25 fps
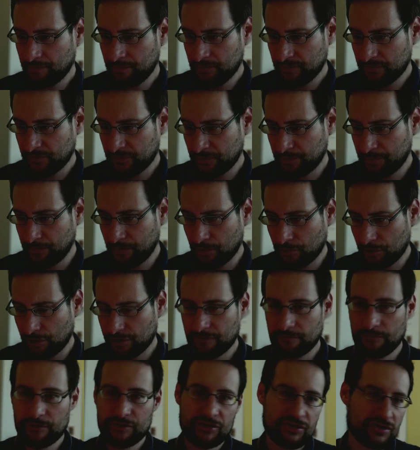
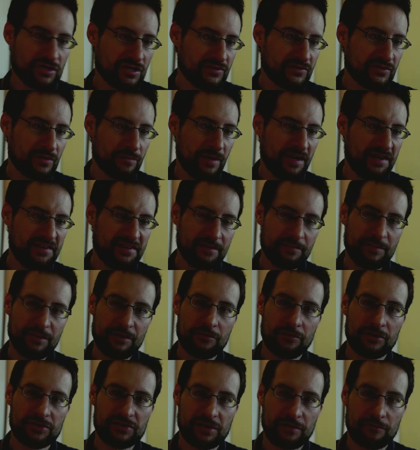support, which is amazing,
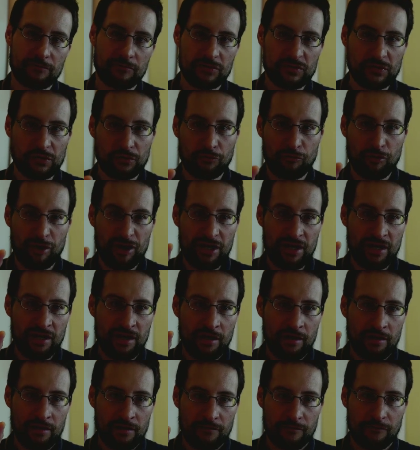because I was already
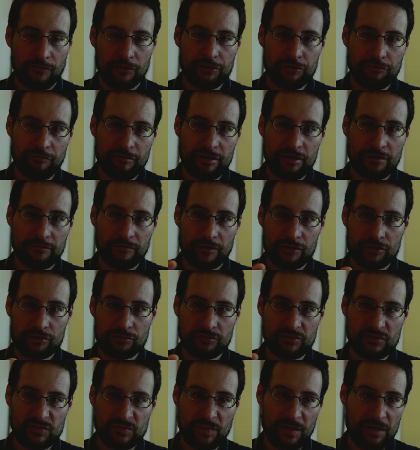wondering if I
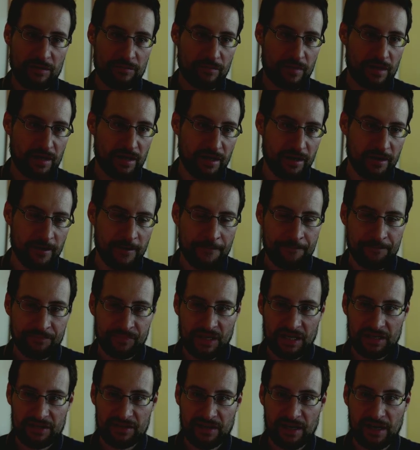should spend my
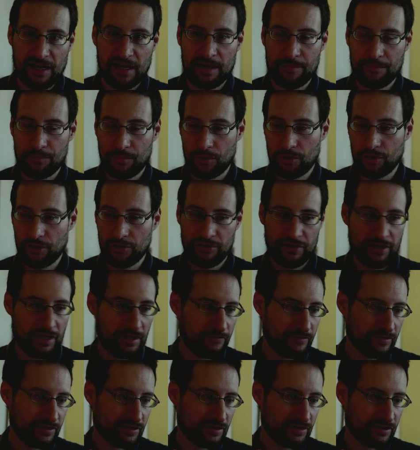time on having a